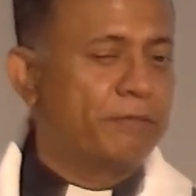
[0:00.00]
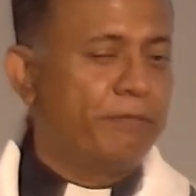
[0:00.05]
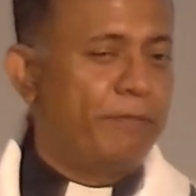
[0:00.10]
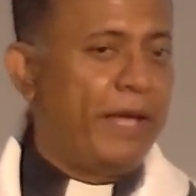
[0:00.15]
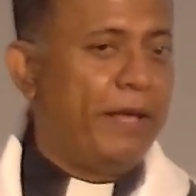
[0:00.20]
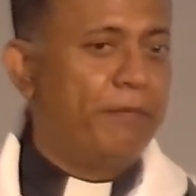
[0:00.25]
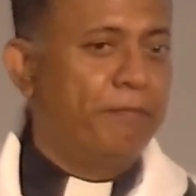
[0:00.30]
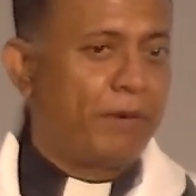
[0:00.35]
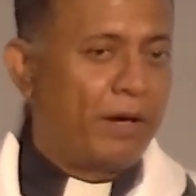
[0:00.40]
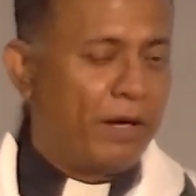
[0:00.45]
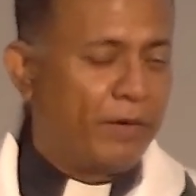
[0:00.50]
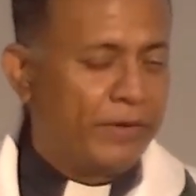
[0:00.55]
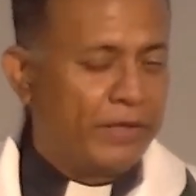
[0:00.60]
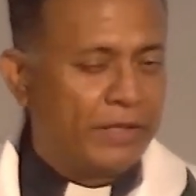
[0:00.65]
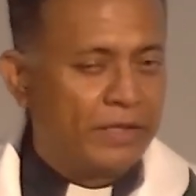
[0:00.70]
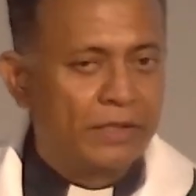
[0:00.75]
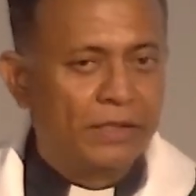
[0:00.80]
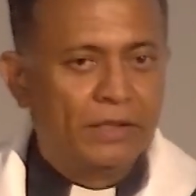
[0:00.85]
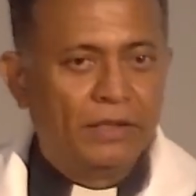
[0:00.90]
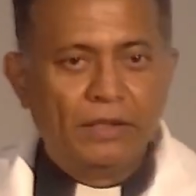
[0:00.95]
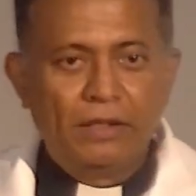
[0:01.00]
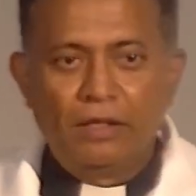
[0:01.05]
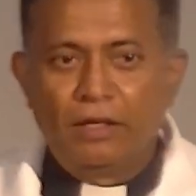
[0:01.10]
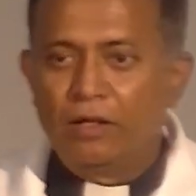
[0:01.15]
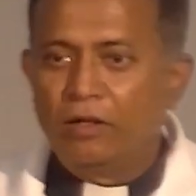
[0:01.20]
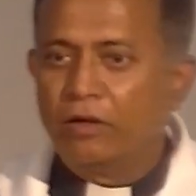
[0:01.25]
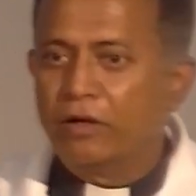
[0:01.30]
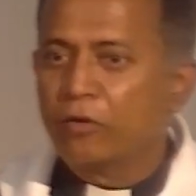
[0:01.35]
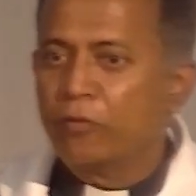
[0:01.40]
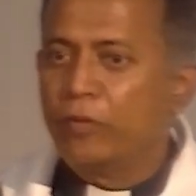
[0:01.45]
manpower, a
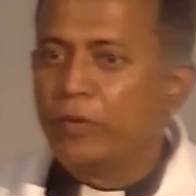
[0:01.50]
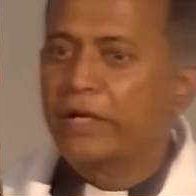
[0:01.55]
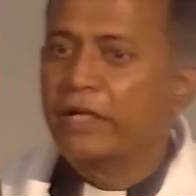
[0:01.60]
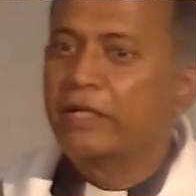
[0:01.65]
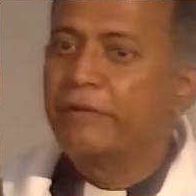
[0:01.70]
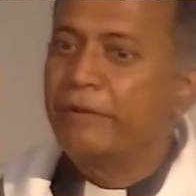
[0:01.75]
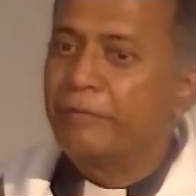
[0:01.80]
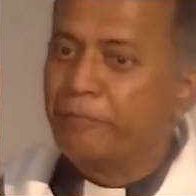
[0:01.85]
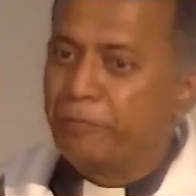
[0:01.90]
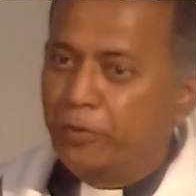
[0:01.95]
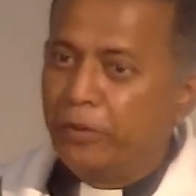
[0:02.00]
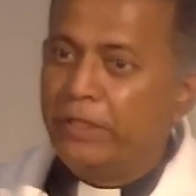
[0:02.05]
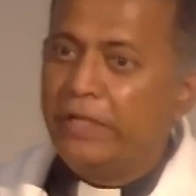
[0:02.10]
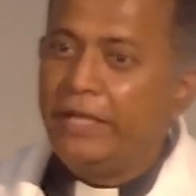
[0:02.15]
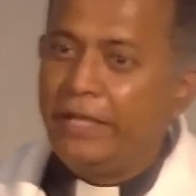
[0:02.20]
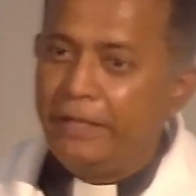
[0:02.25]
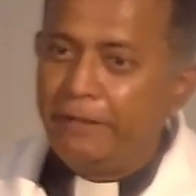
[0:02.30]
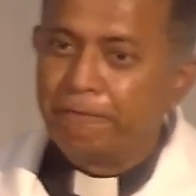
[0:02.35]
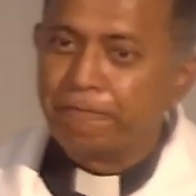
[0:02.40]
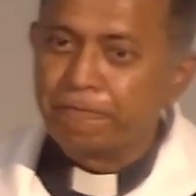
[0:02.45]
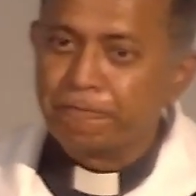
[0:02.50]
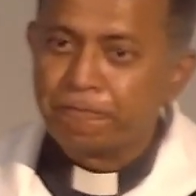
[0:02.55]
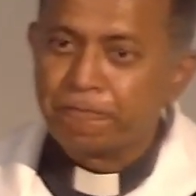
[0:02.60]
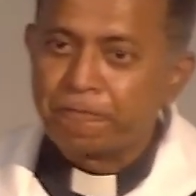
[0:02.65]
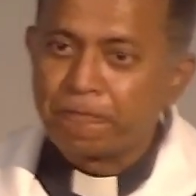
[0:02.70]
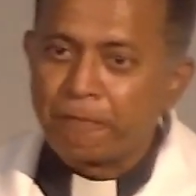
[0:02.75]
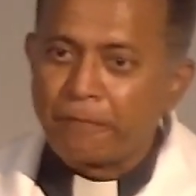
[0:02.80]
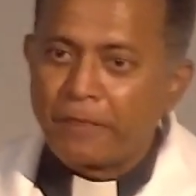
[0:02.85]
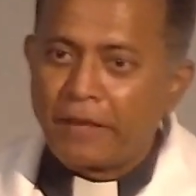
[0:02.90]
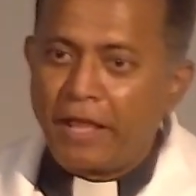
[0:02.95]
lot of work had to be put in.
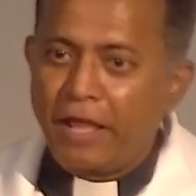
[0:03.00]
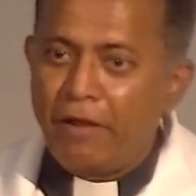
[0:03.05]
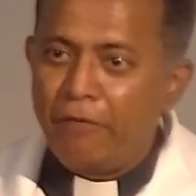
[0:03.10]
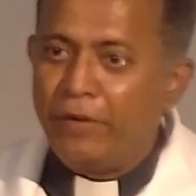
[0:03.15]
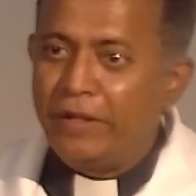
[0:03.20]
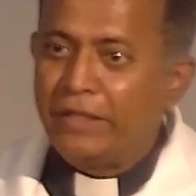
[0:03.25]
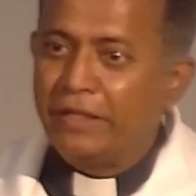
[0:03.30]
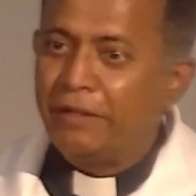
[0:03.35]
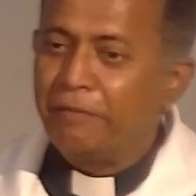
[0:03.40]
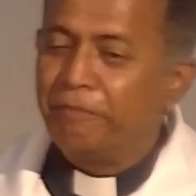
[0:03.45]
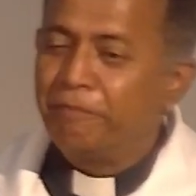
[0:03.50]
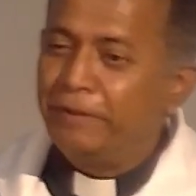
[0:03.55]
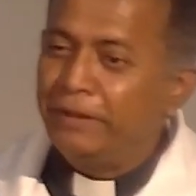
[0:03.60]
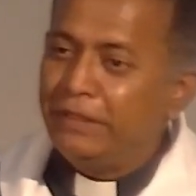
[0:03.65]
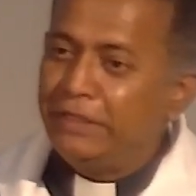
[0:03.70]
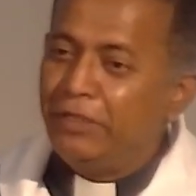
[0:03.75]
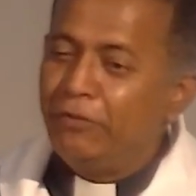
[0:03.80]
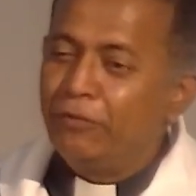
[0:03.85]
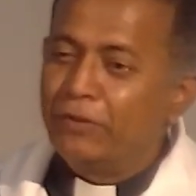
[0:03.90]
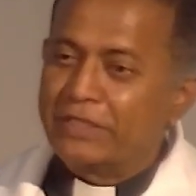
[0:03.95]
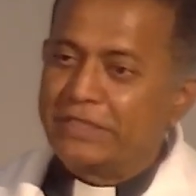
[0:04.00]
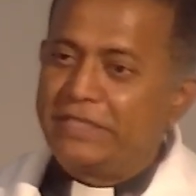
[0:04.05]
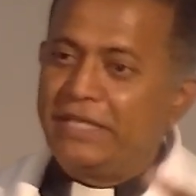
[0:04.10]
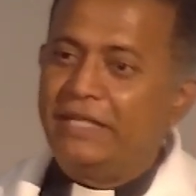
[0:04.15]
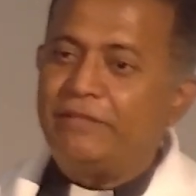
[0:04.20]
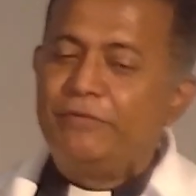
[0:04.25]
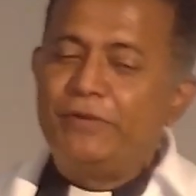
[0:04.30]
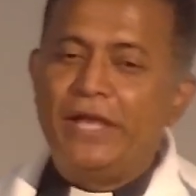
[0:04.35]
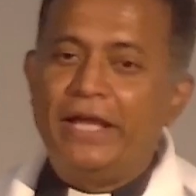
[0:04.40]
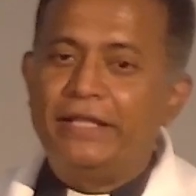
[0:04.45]
And when that building was
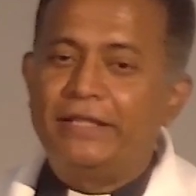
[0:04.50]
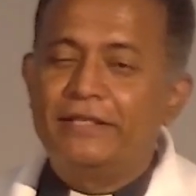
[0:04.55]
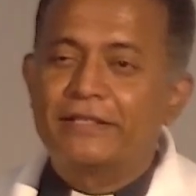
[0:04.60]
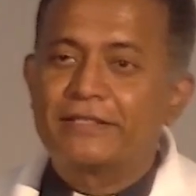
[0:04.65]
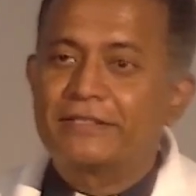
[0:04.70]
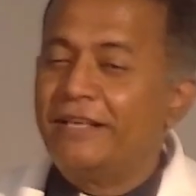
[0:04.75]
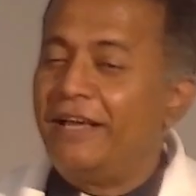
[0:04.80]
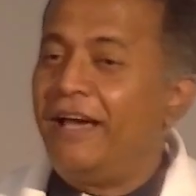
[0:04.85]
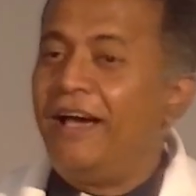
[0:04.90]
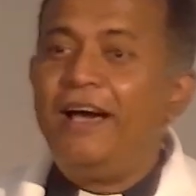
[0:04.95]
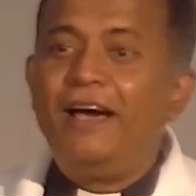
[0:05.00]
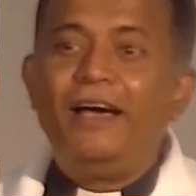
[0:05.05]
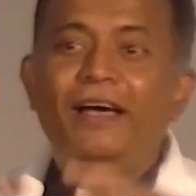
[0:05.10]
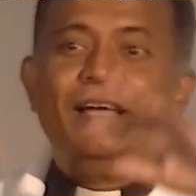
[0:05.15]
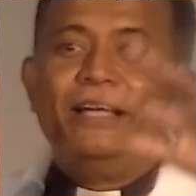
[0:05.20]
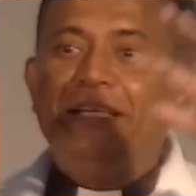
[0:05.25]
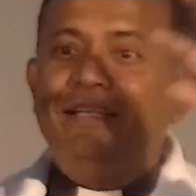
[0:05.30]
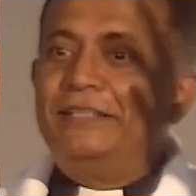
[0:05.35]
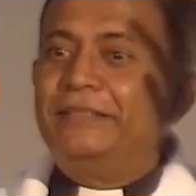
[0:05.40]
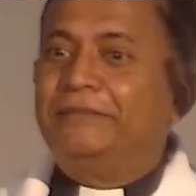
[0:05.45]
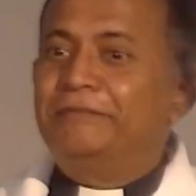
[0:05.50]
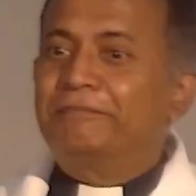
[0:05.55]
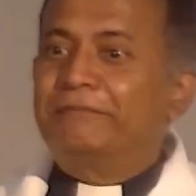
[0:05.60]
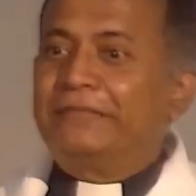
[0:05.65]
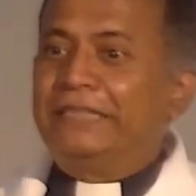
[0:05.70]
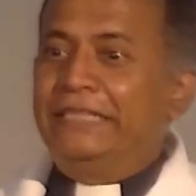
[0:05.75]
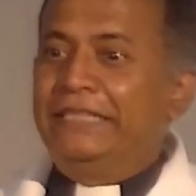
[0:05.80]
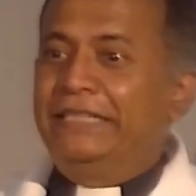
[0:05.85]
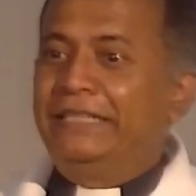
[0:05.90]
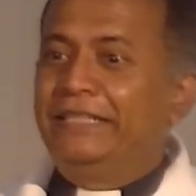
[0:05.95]
done, we had this,
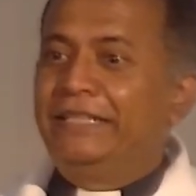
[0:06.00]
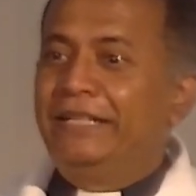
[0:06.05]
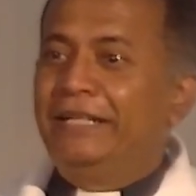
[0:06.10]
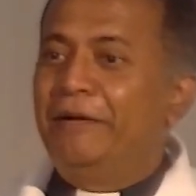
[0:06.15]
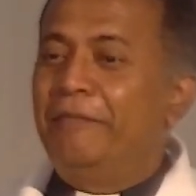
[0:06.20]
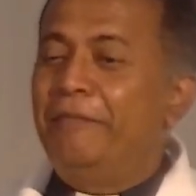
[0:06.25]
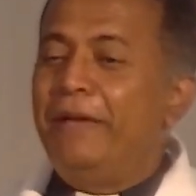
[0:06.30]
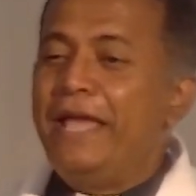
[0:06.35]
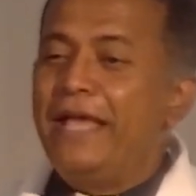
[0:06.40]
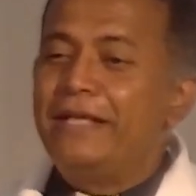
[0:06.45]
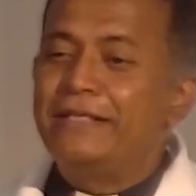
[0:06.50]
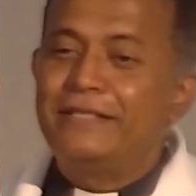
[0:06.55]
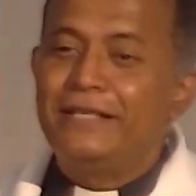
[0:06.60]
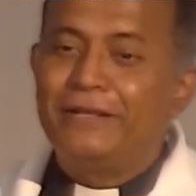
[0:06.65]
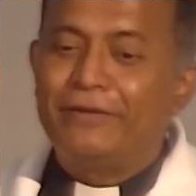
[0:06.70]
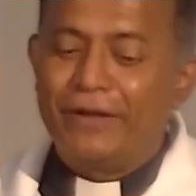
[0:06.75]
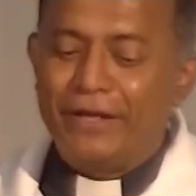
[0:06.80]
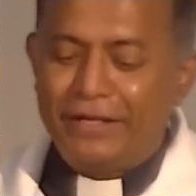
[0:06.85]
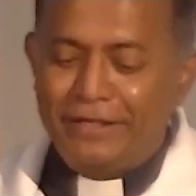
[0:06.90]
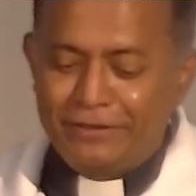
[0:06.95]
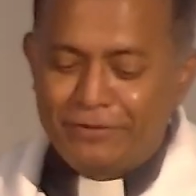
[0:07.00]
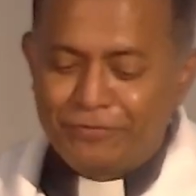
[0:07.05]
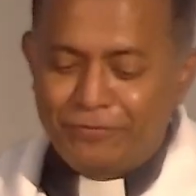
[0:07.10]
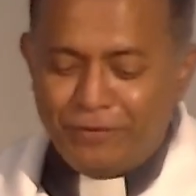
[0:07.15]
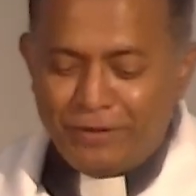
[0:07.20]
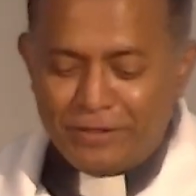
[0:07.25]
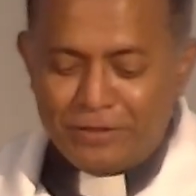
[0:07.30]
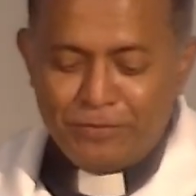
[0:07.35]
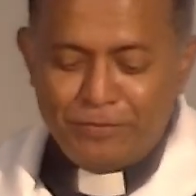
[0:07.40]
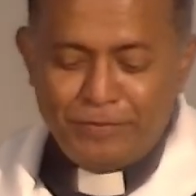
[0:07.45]
amazing, right,
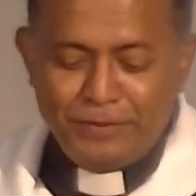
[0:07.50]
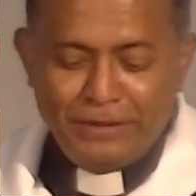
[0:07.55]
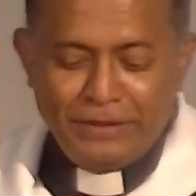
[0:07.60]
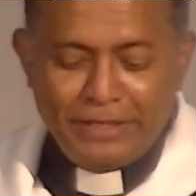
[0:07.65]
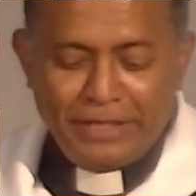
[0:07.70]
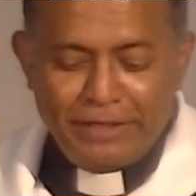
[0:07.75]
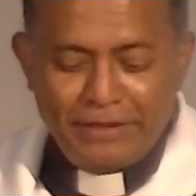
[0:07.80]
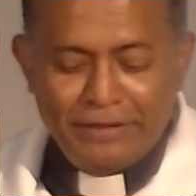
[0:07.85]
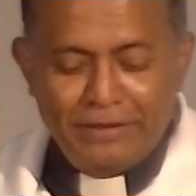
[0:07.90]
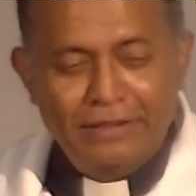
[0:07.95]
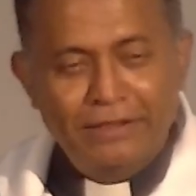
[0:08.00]
for us to build it.